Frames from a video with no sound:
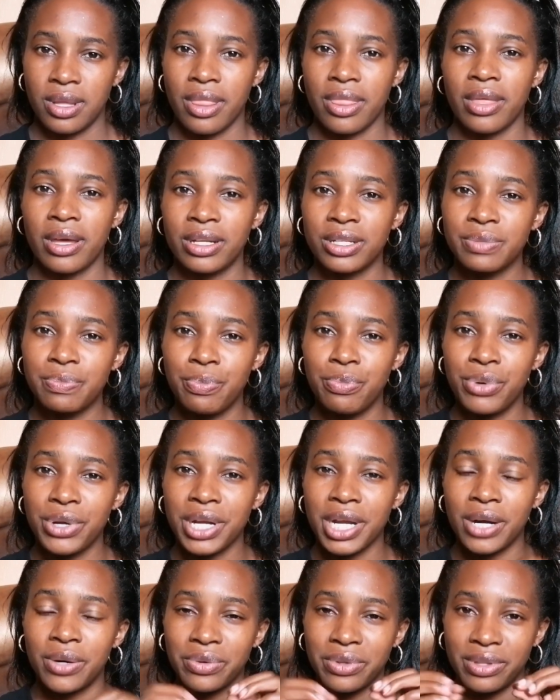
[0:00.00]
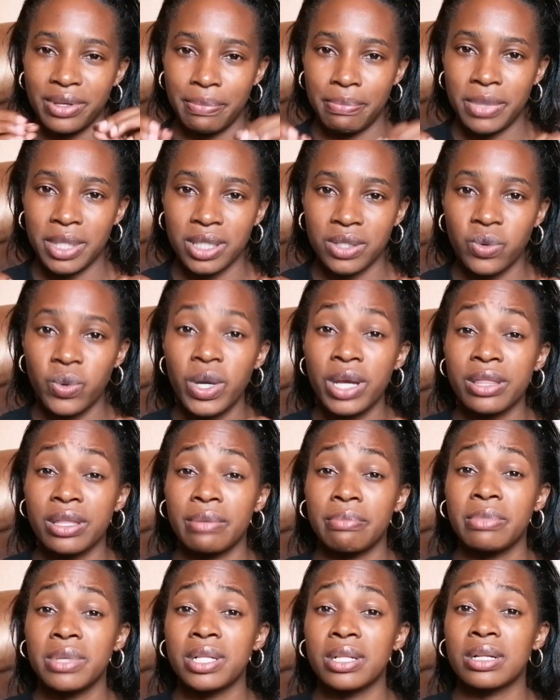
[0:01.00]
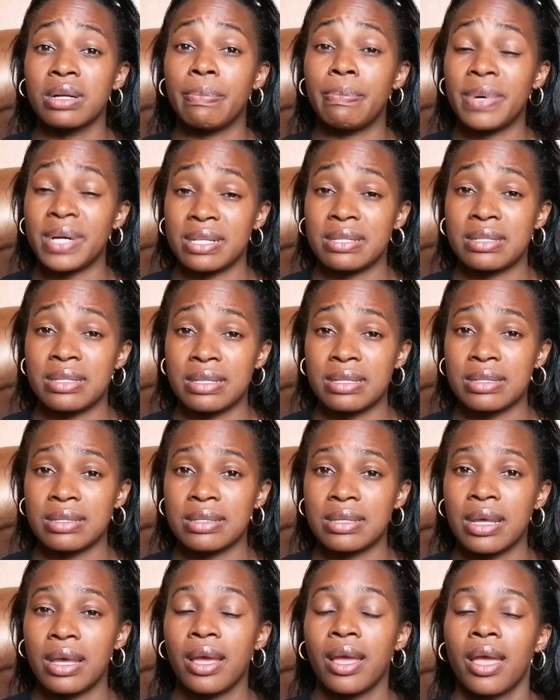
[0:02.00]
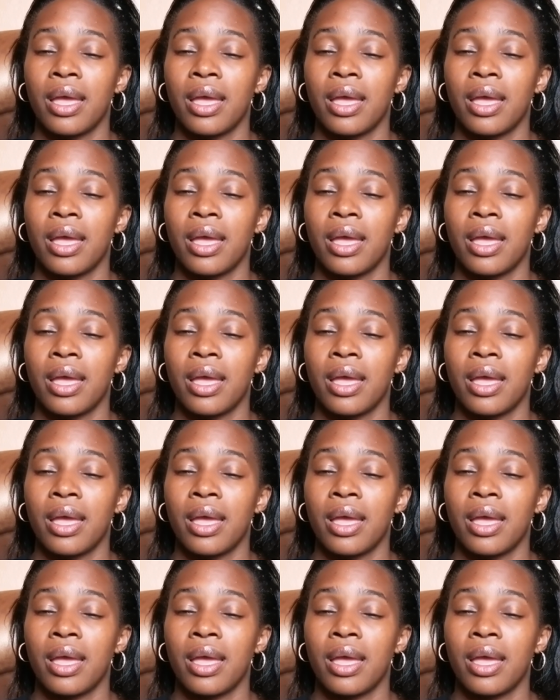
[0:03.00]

that bring out the milk, where the milk passes,